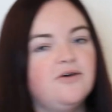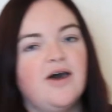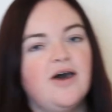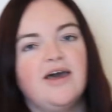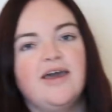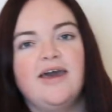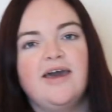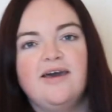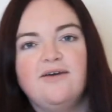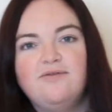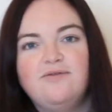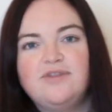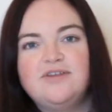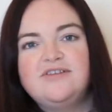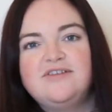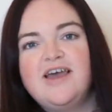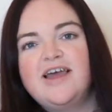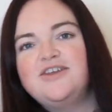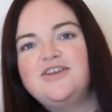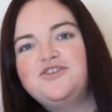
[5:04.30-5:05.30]
I have the
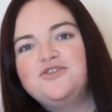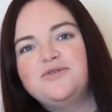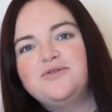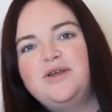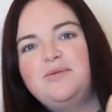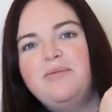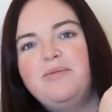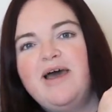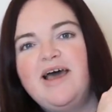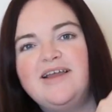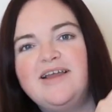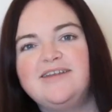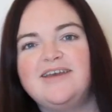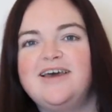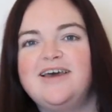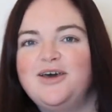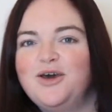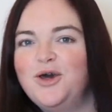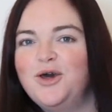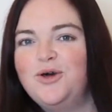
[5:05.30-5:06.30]
tangerine pad
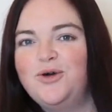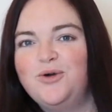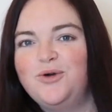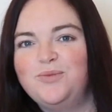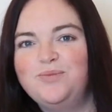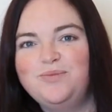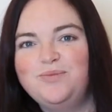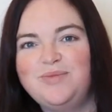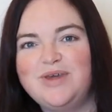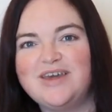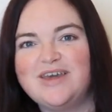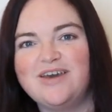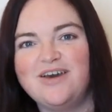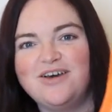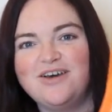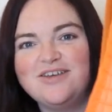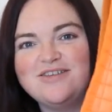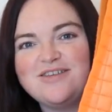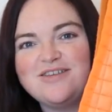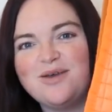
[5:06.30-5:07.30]
at home
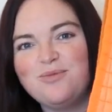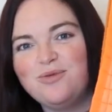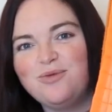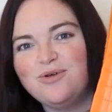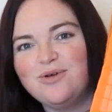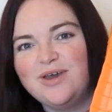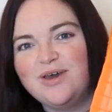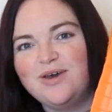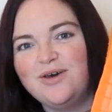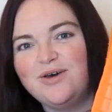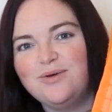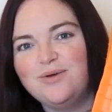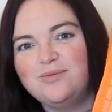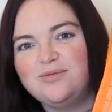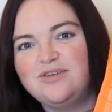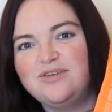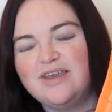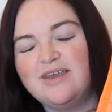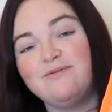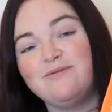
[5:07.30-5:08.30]
because I brought it home
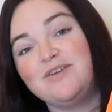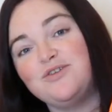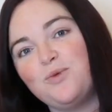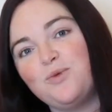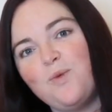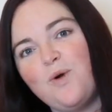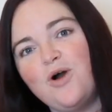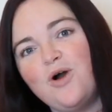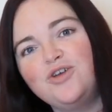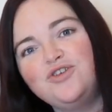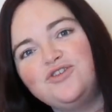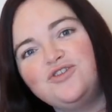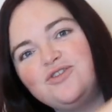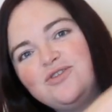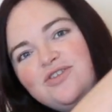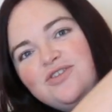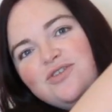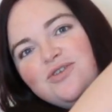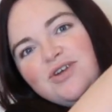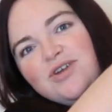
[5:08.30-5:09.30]
to give to wash, so
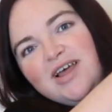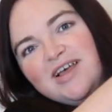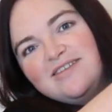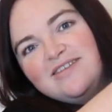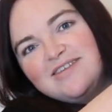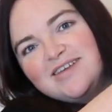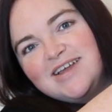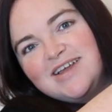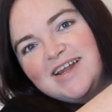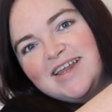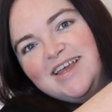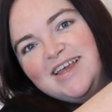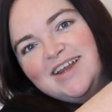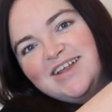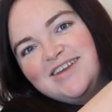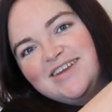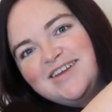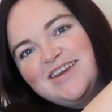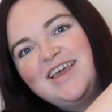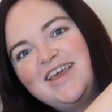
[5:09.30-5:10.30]
it's all nice and clean
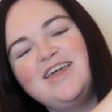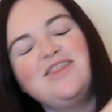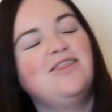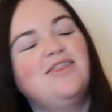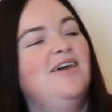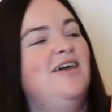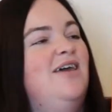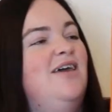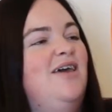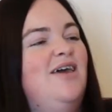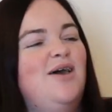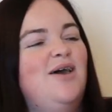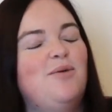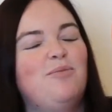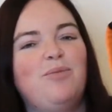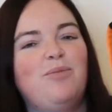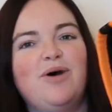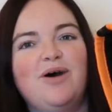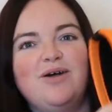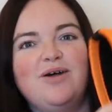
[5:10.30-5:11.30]
underneath.
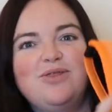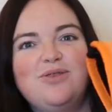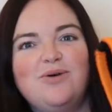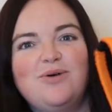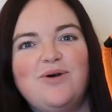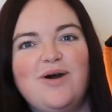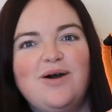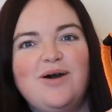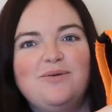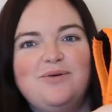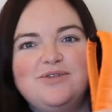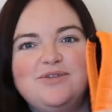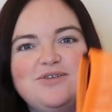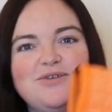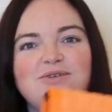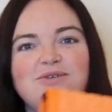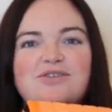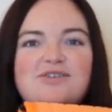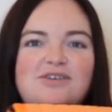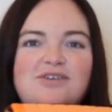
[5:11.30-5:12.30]
But I thought I would
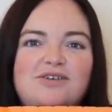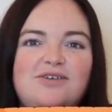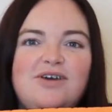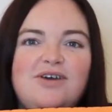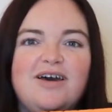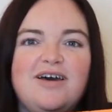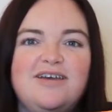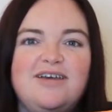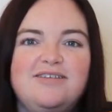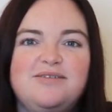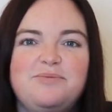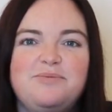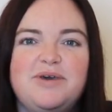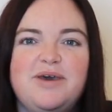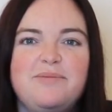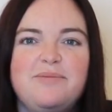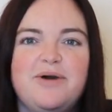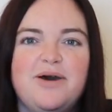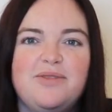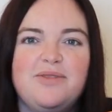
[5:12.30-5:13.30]
talk to you guys a bit
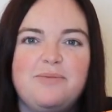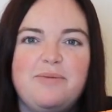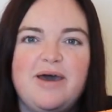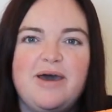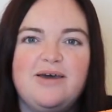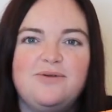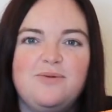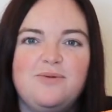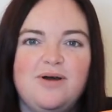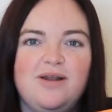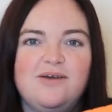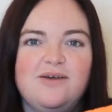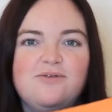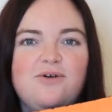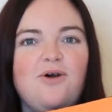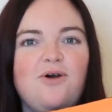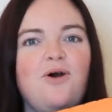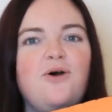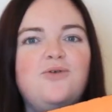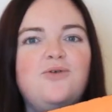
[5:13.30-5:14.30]
about the pad while I've
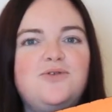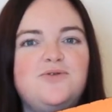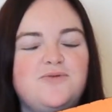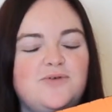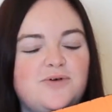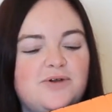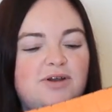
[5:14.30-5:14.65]
got hold of